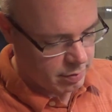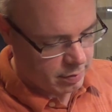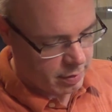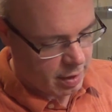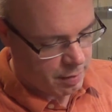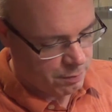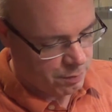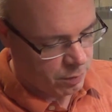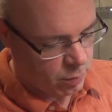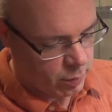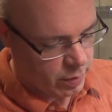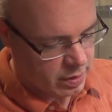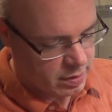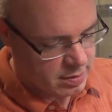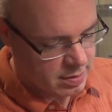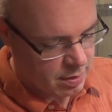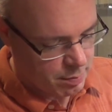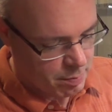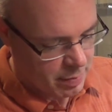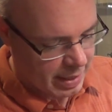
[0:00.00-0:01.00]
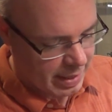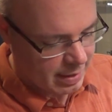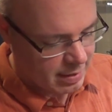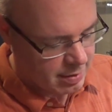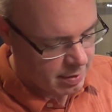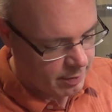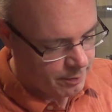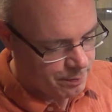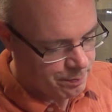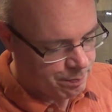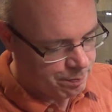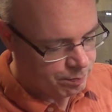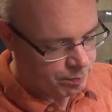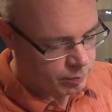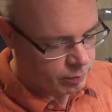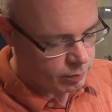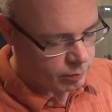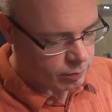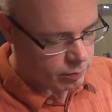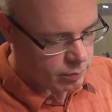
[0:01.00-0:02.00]
influence and might.
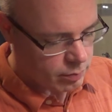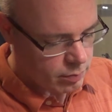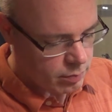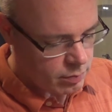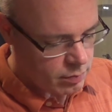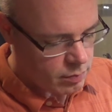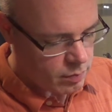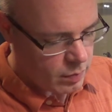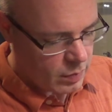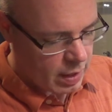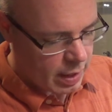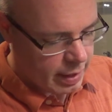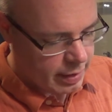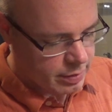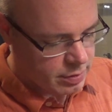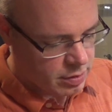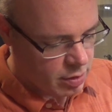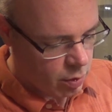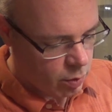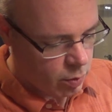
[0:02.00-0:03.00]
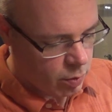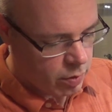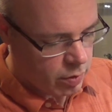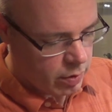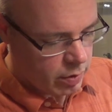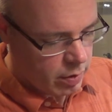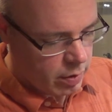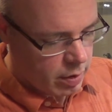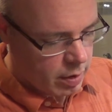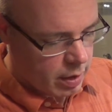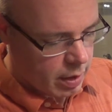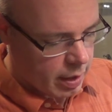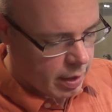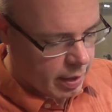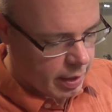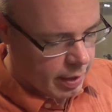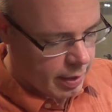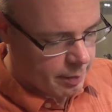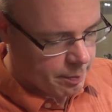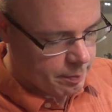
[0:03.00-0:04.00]
And so,
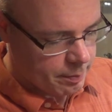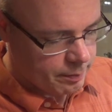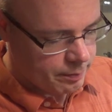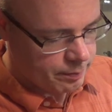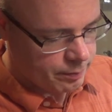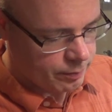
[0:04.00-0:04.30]
I